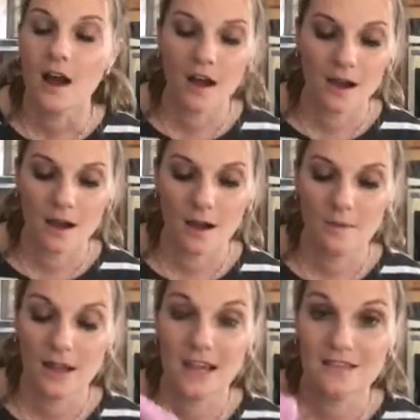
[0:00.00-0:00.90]

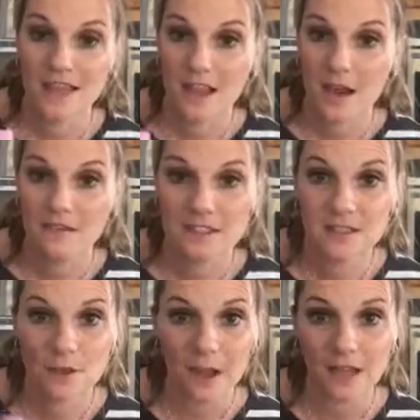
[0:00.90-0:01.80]
and they have this
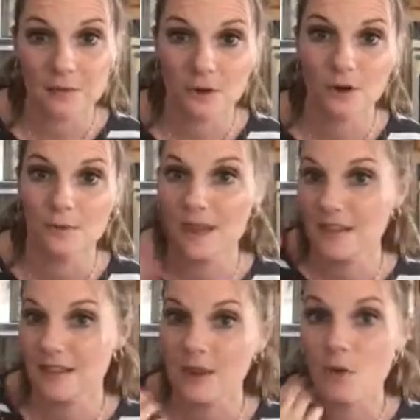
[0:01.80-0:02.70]
in their bathroom,
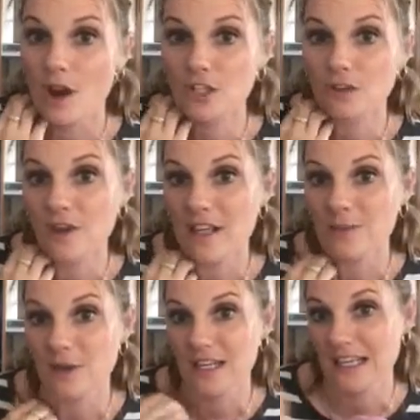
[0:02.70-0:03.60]
and then they wash their
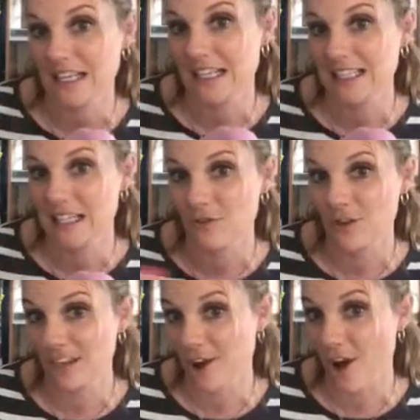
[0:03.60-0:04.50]
face with it and it gets
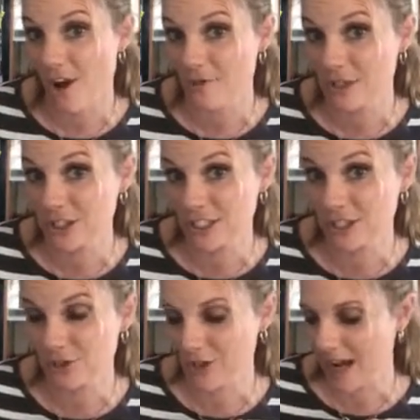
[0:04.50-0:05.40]
everything off, which
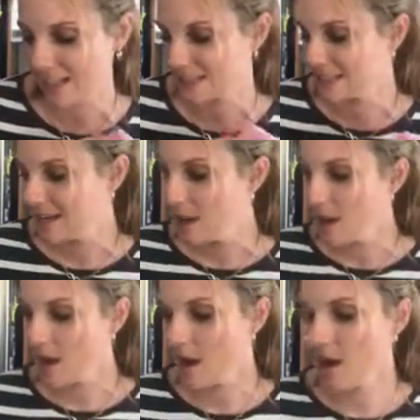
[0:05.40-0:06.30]
is great.
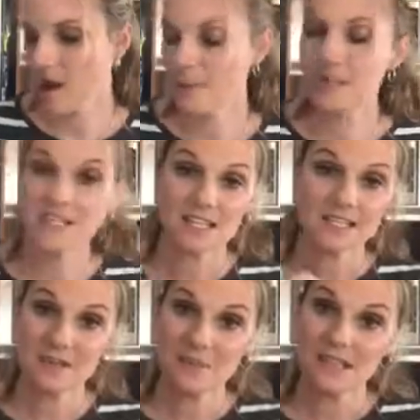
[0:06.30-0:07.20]

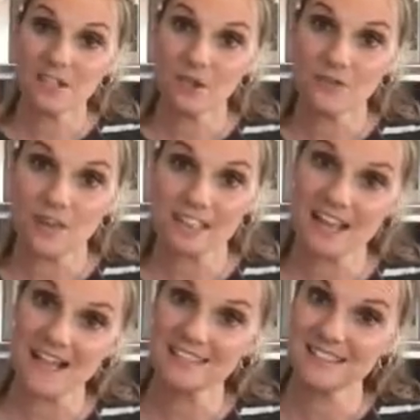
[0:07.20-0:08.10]
Dusting mitts are
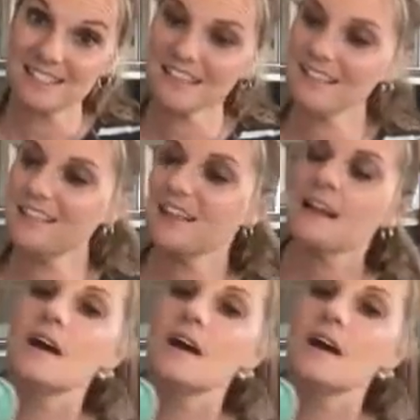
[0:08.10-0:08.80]
fantastic.